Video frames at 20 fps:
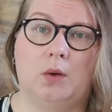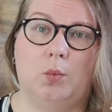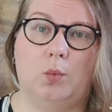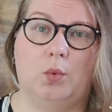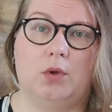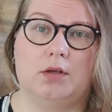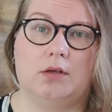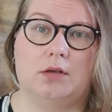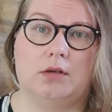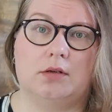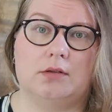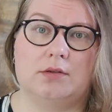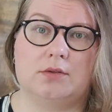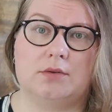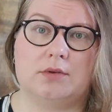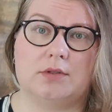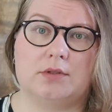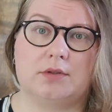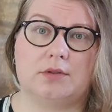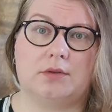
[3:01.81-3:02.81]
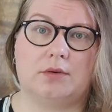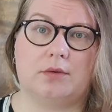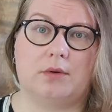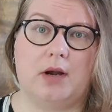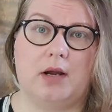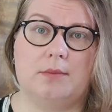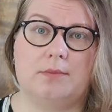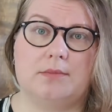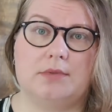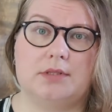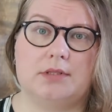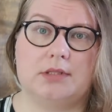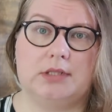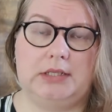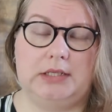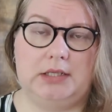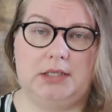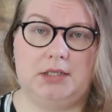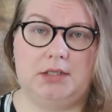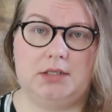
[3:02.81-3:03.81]
100 grams
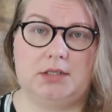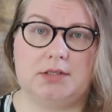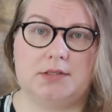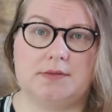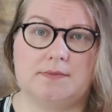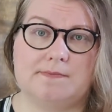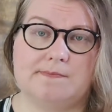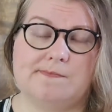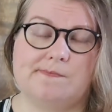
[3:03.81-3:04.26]
each.